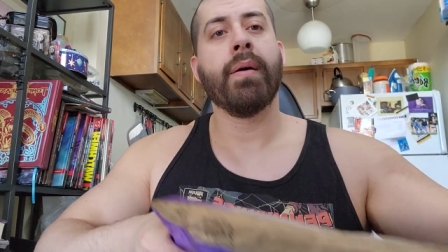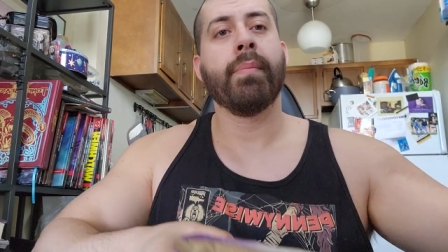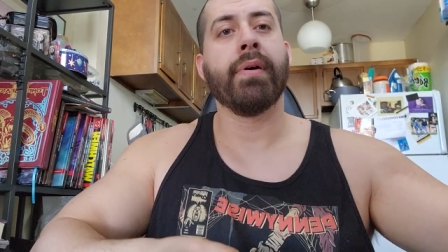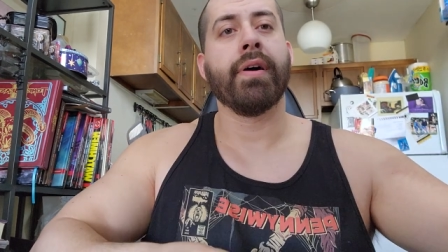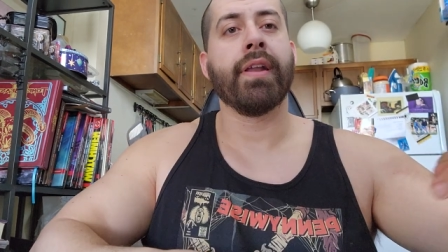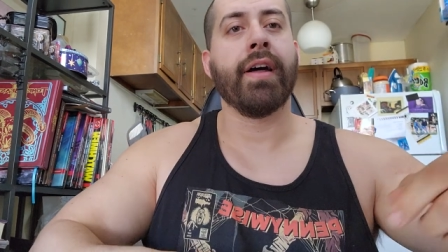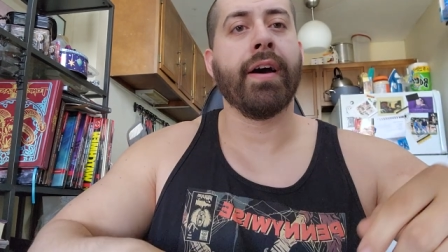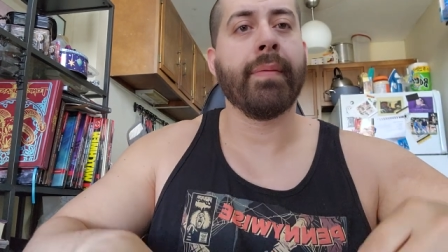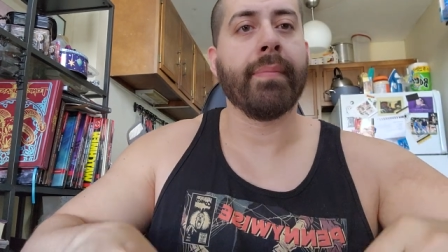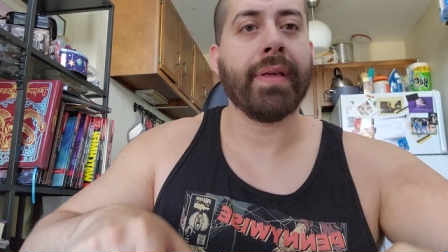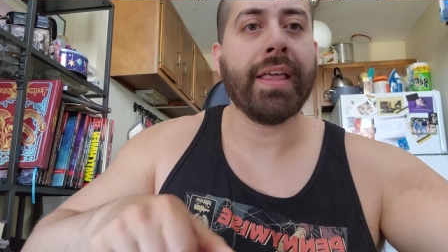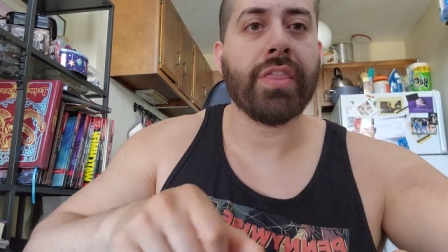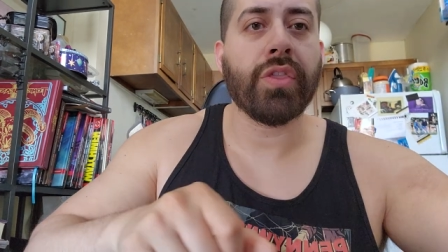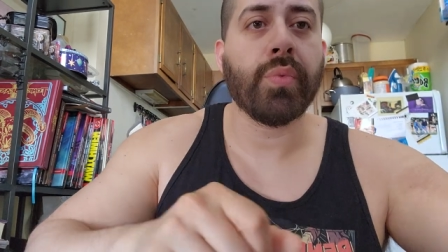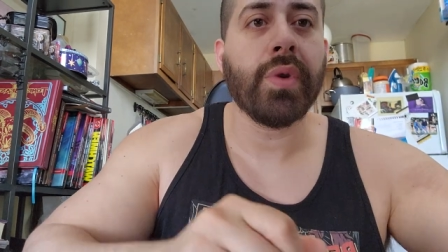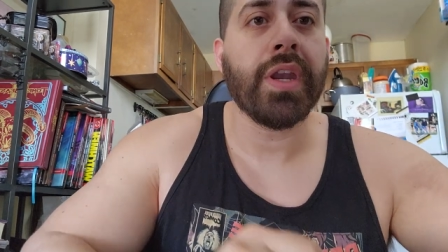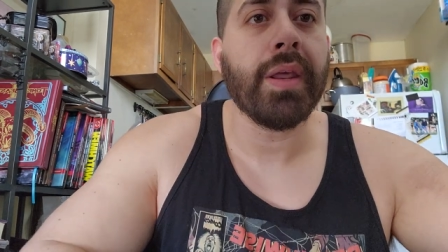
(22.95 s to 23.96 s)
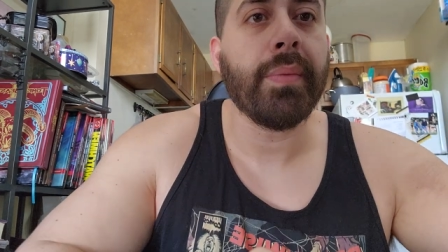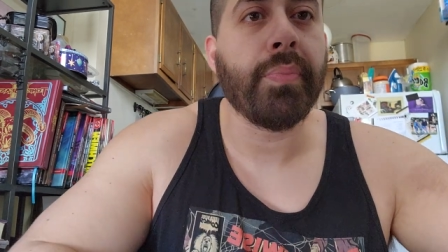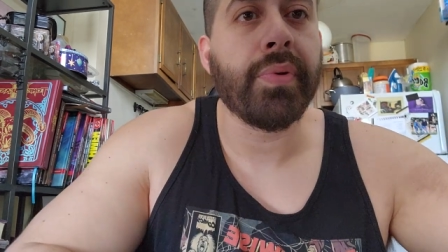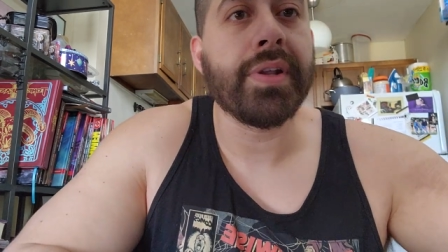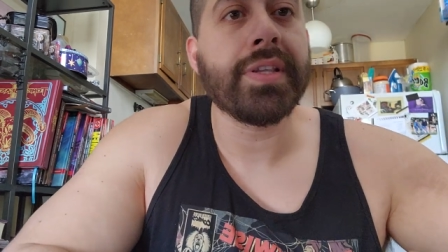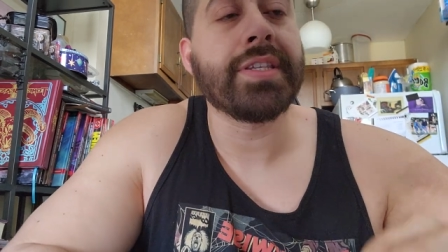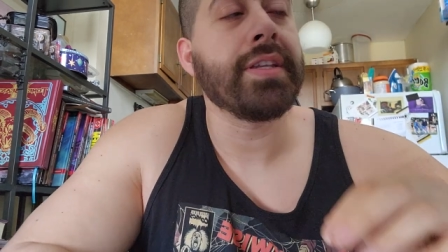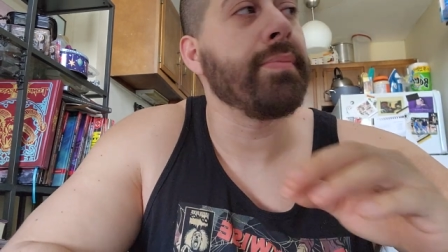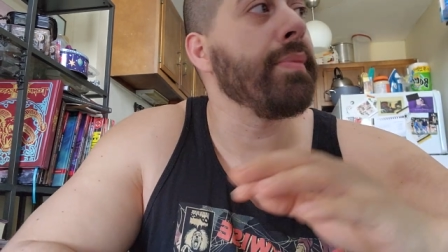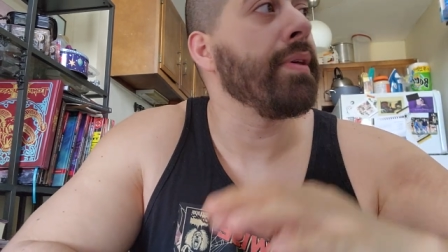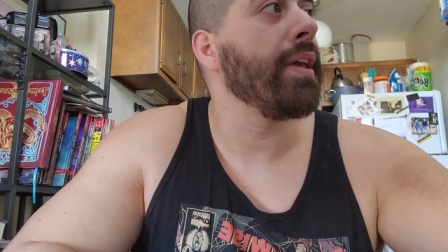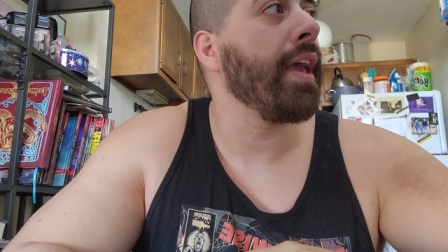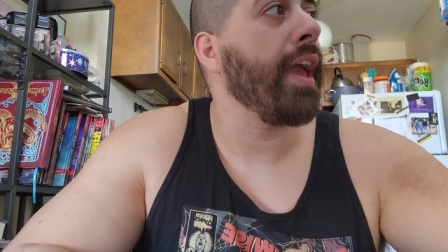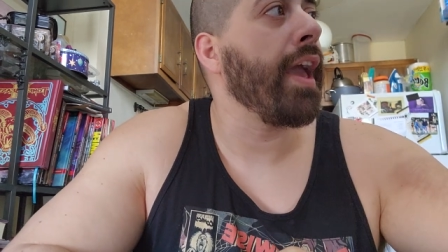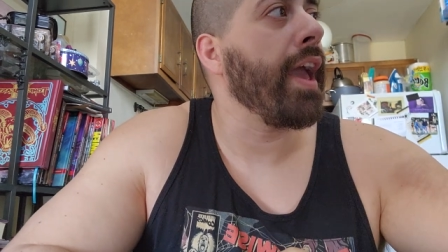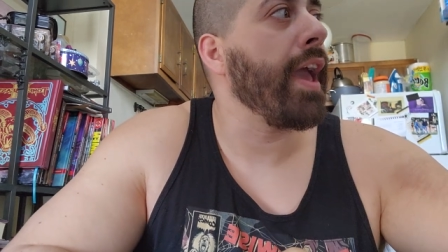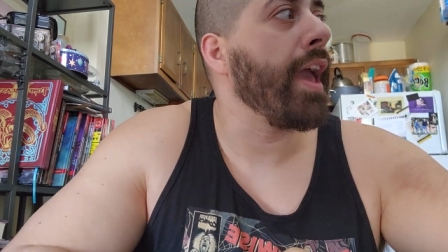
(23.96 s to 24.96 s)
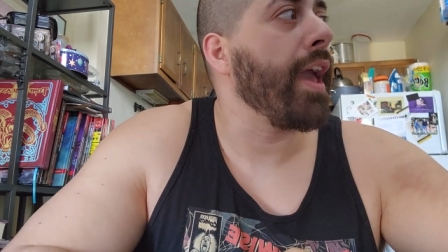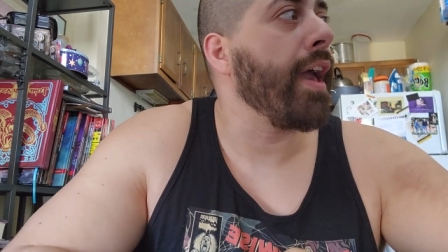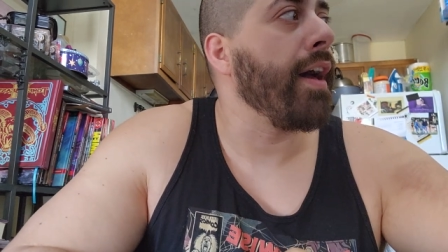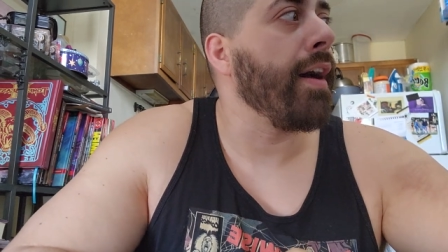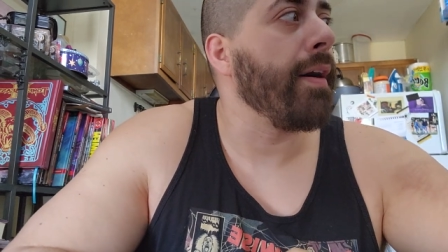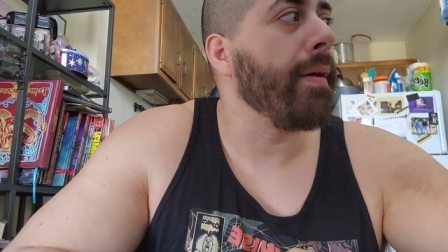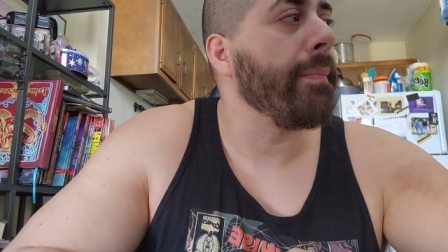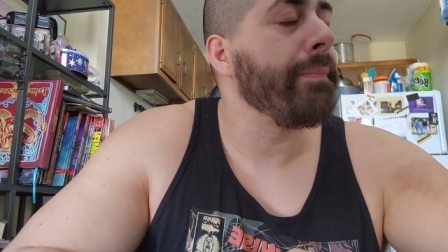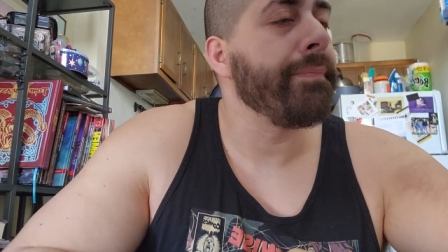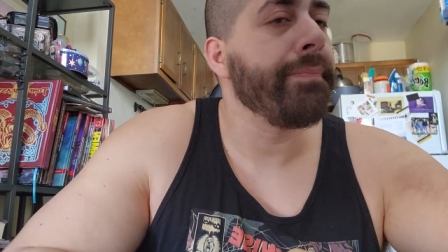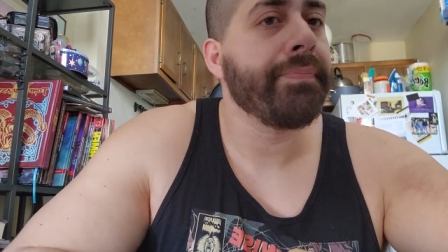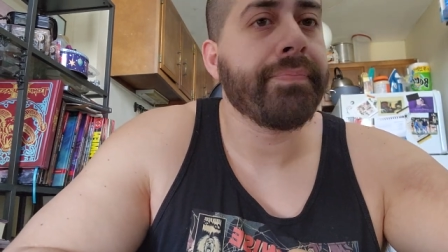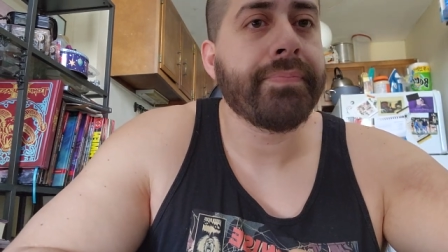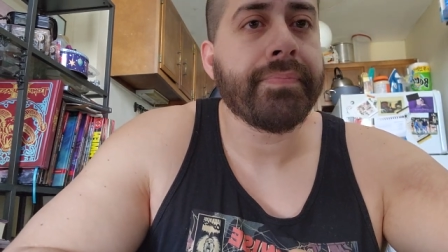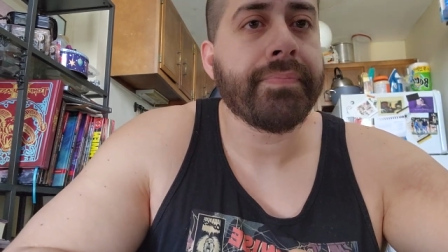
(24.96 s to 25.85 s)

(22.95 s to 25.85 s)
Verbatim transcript: But um, he 3D printed me a, um,